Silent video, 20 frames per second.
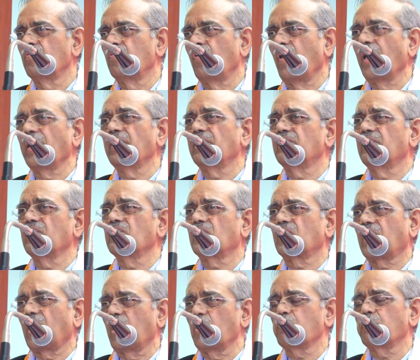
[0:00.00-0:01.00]
fight
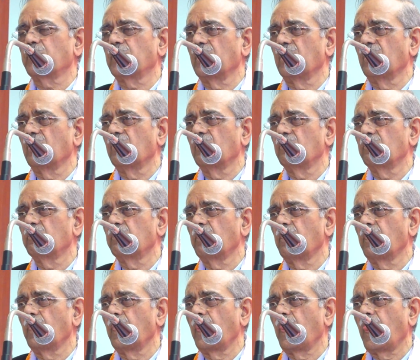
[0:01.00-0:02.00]
this corruption
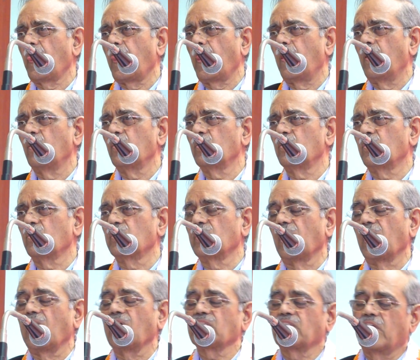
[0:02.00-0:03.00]
to
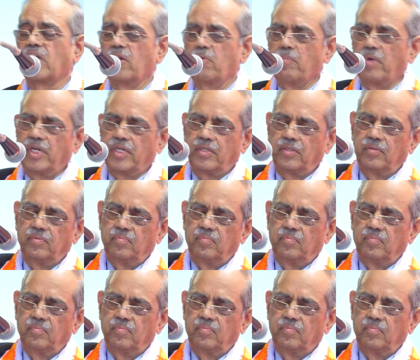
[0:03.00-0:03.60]
the last limit.